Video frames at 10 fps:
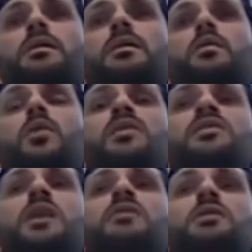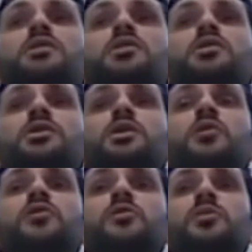We assigned the duty
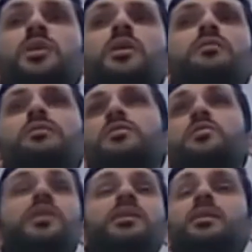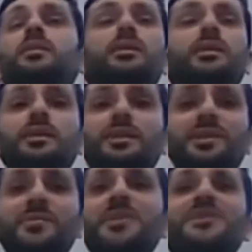of spreading
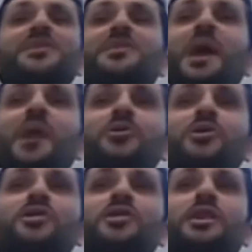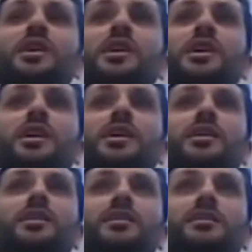the message about it
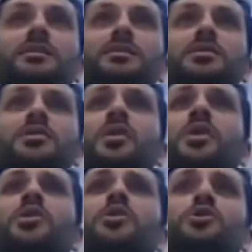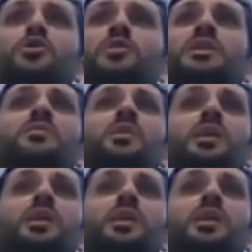to 1 or 2 people.